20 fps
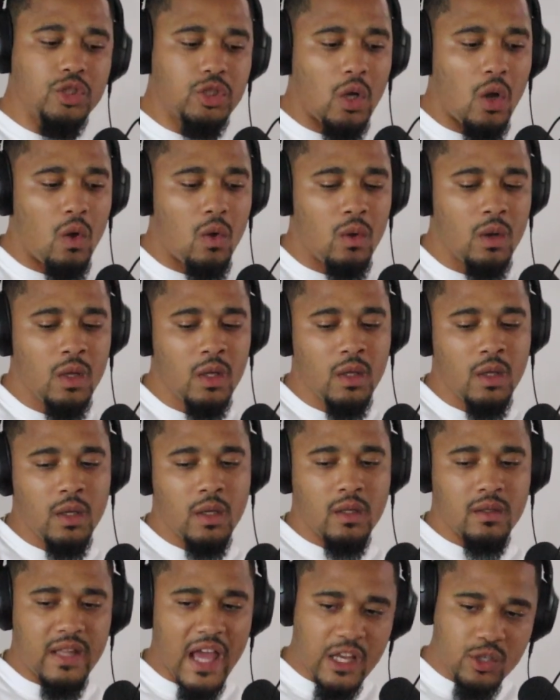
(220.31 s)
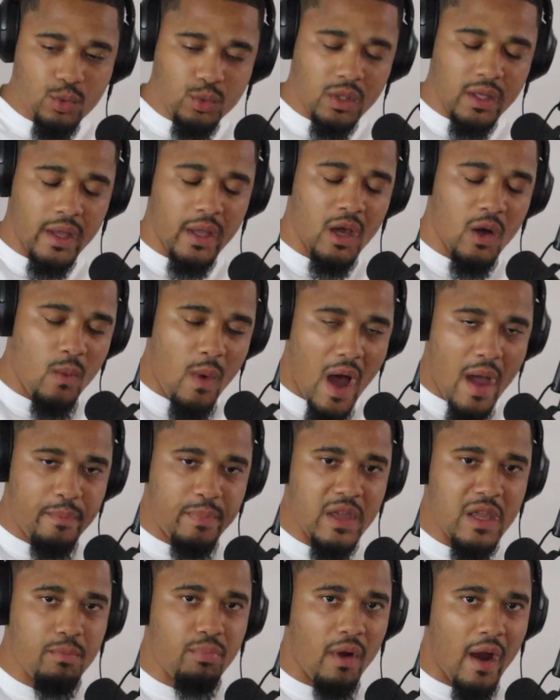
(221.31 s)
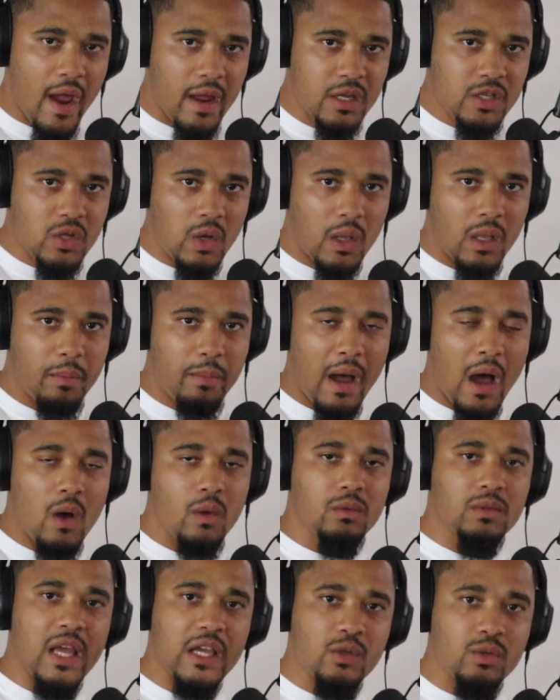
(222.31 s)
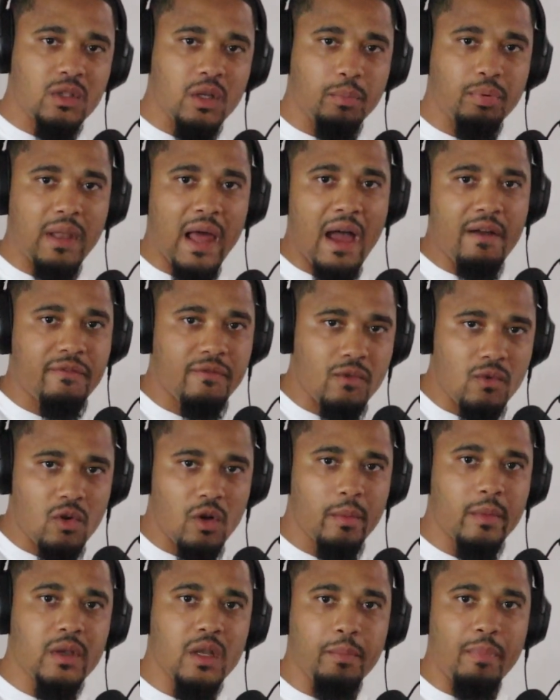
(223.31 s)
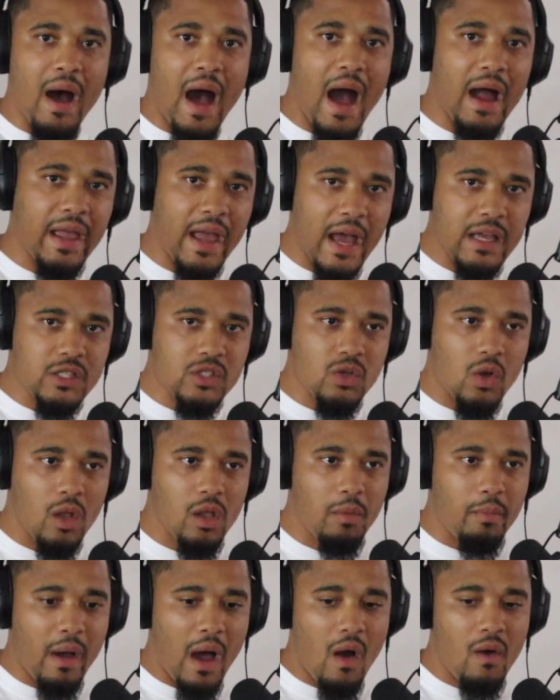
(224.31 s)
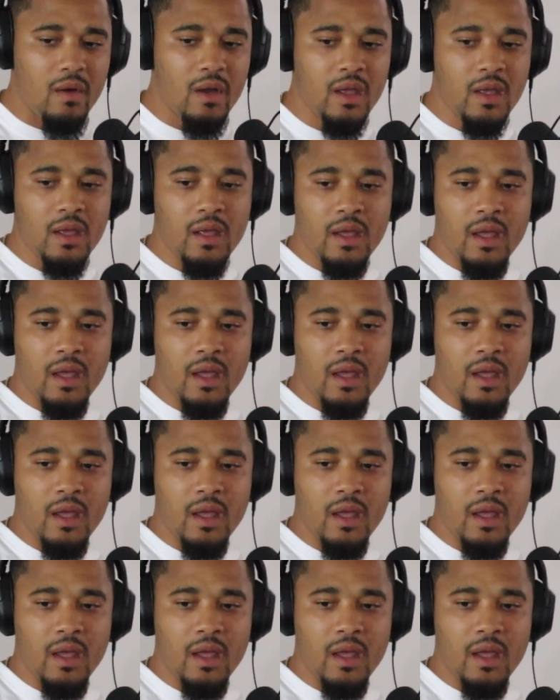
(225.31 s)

So that's what the LYP brand is all about. That's what the platform and the podcast is all about.